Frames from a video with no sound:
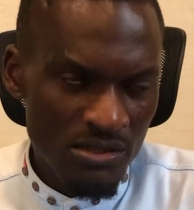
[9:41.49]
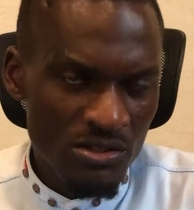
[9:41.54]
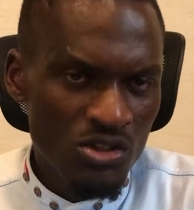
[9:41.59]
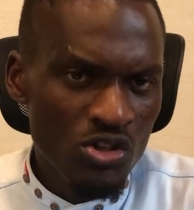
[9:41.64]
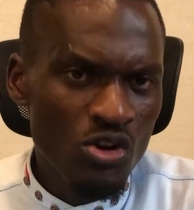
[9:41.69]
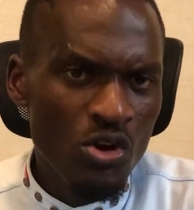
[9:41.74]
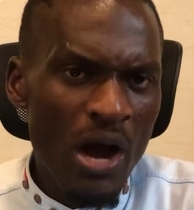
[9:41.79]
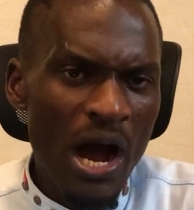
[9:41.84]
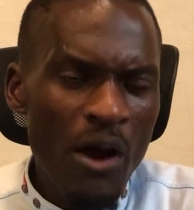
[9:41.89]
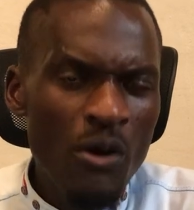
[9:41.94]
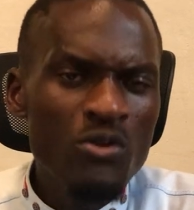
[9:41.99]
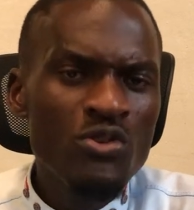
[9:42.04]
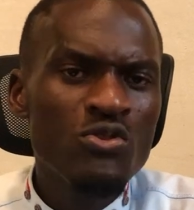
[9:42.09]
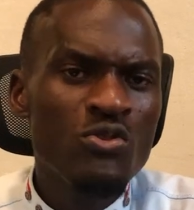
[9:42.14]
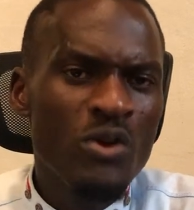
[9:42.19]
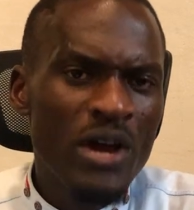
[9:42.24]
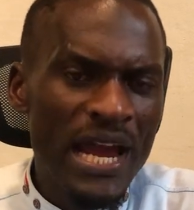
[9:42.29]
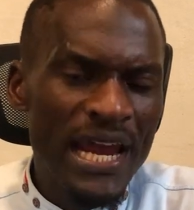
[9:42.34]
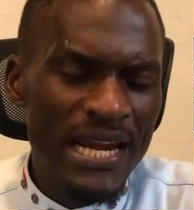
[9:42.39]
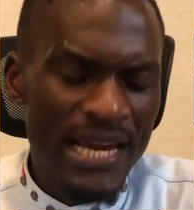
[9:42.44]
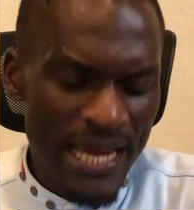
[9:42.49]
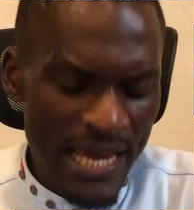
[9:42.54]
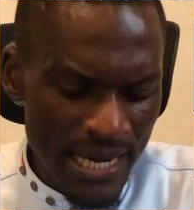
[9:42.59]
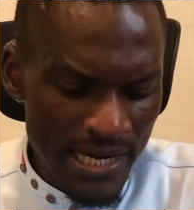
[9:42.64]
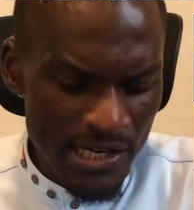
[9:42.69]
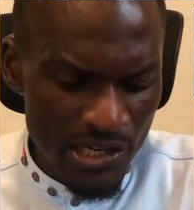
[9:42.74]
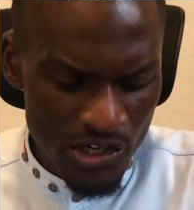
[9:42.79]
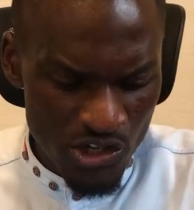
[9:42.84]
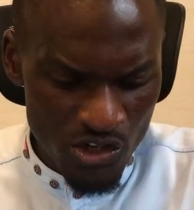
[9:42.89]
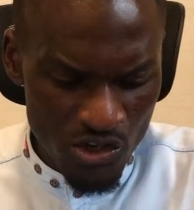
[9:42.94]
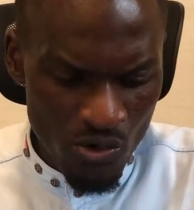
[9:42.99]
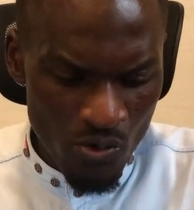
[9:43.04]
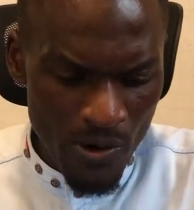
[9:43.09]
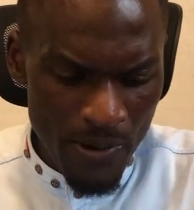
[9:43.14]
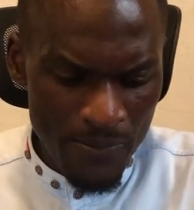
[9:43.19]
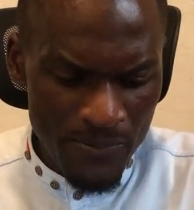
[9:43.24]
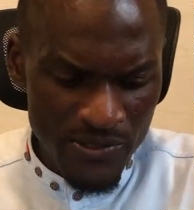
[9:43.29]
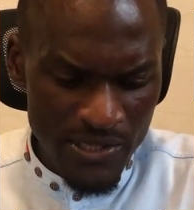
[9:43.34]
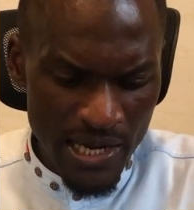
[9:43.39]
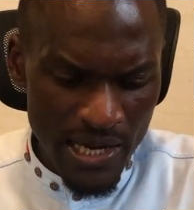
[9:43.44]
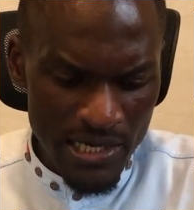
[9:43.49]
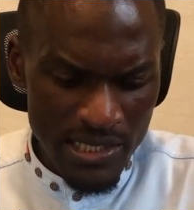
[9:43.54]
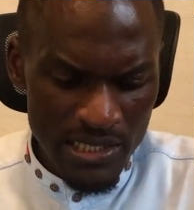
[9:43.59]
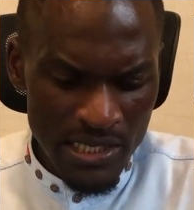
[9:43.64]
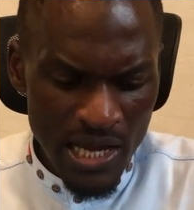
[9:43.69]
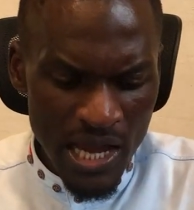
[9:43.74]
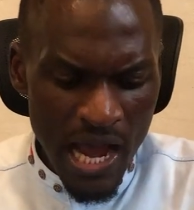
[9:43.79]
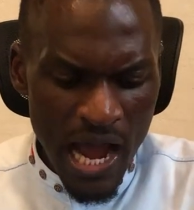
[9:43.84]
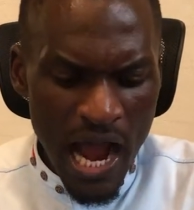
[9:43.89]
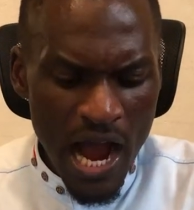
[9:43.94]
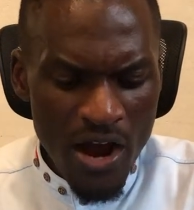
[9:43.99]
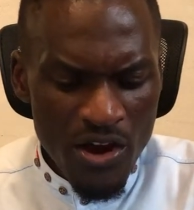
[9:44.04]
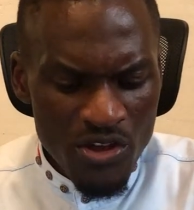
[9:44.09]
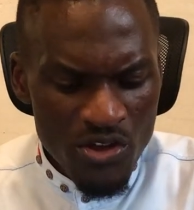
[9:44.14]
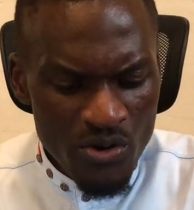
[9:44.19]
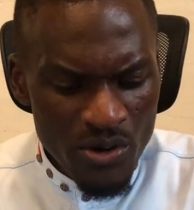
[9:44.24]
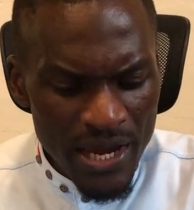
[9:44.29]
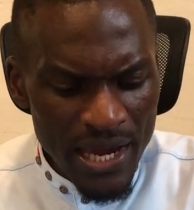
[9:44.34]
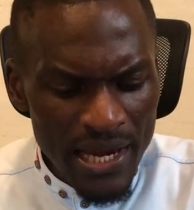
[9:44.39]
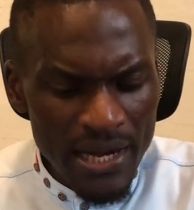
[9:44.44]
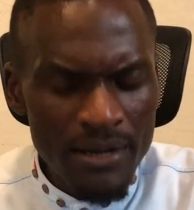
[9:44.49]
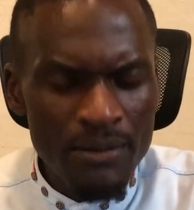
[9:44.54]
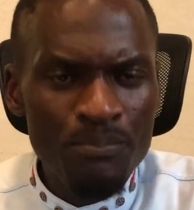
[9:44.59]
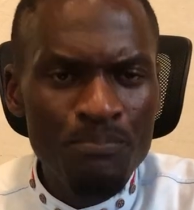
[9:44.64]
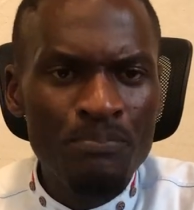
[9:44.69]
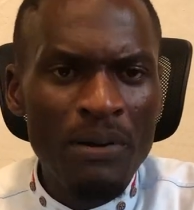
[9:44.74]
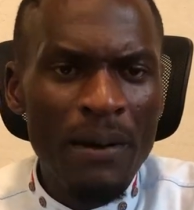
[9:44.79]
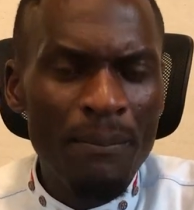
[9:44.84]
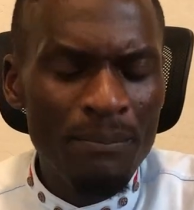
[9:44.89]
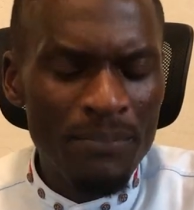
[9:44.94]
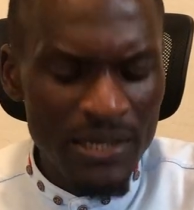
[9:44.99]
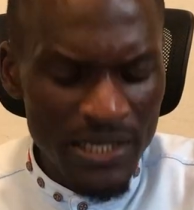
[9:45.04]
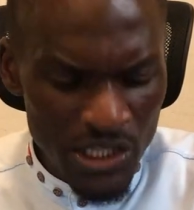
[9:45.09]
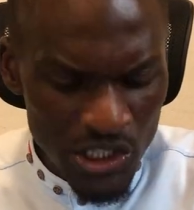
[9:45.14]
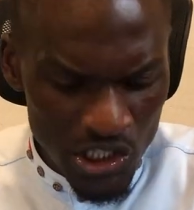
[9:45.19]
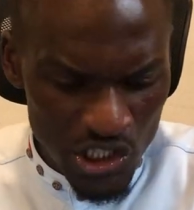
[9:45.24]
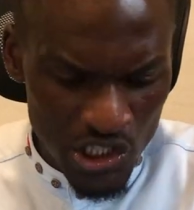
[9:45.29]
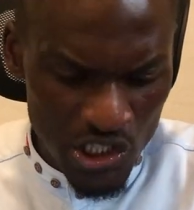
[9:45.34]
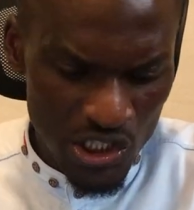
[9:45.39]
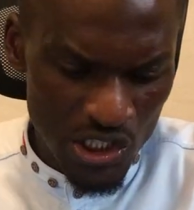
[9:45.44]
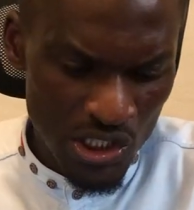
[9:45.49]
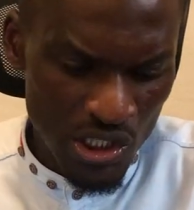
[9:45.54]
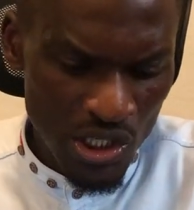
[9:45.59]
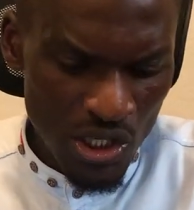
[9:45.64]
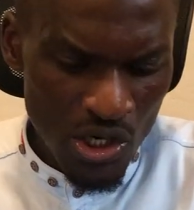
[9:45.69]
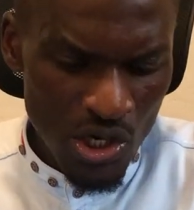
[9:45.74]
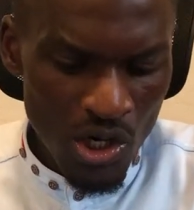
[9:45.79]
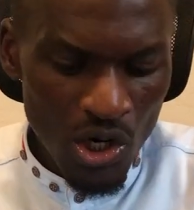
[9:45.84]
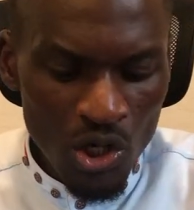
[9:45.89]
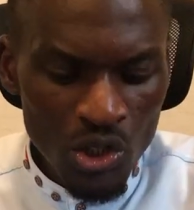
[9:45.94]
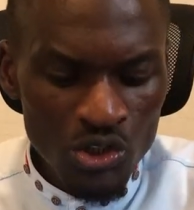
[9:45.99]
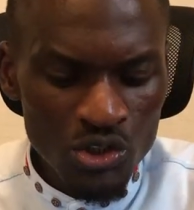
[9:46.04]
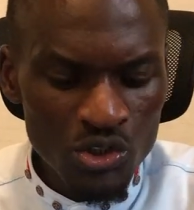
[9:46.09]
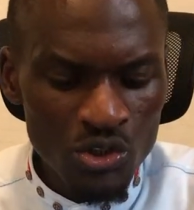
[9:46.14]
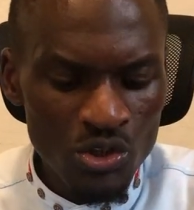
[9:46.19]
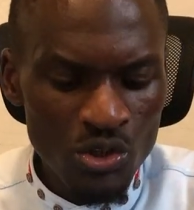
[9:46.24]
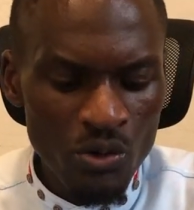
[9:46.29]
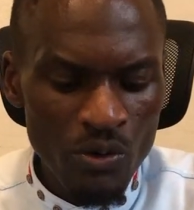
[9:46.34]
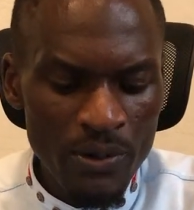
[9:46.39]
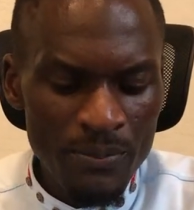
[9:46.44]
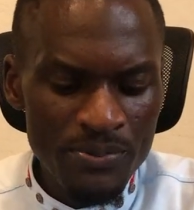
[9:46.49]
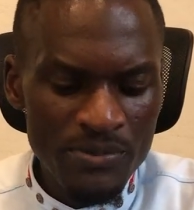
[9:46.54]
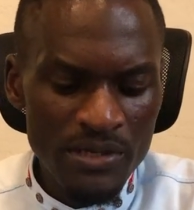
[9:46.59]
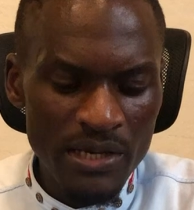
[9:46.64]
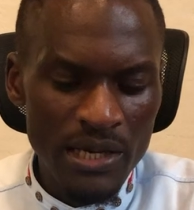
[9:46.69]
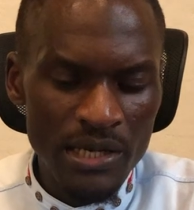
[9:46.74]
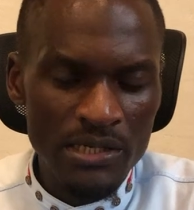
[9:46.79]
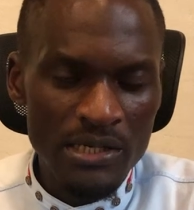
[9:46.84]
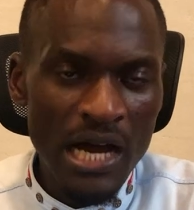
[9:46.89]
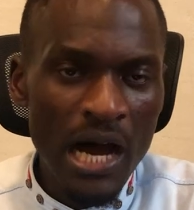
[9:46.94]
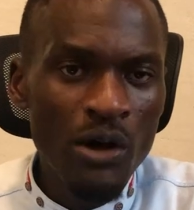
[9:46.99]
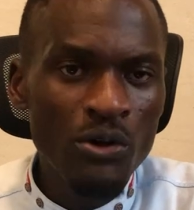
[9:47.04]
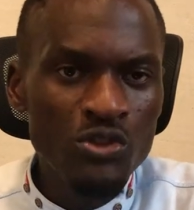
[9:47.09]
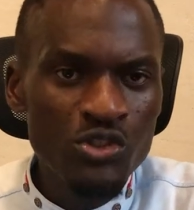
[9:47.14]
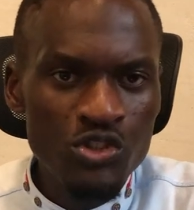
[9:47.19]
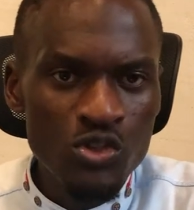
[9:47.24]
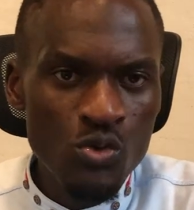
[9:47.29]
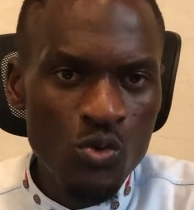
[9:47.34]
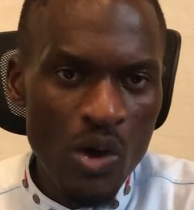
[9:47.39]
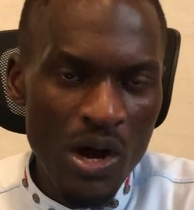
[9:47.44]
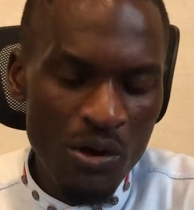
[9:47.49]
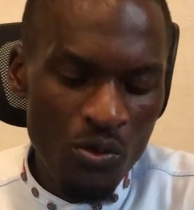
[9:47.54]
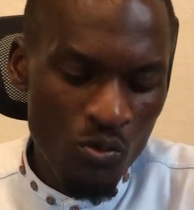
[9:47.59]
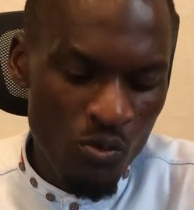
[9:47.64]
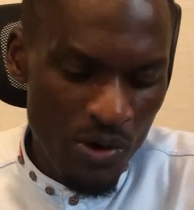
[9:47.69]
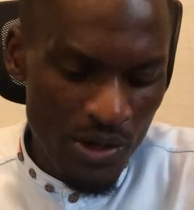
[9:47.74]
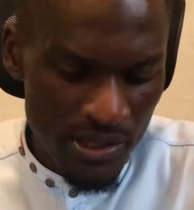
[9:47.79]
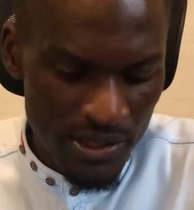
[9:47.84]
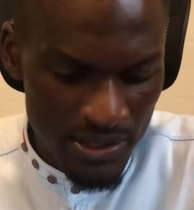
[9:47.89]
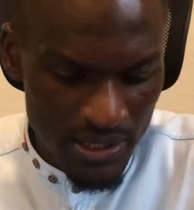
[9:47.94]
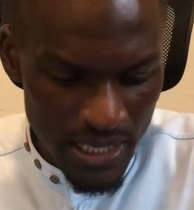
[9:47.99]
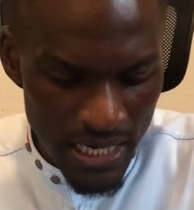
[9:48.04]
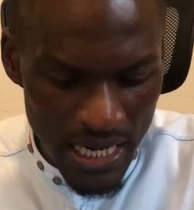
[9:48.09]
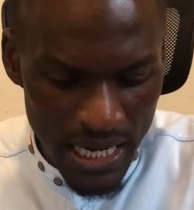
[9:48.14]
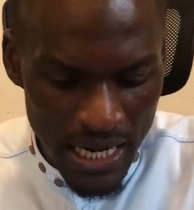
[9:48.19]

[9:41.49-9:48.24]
How you can edit your website, how you can publish onto your website, how do you work with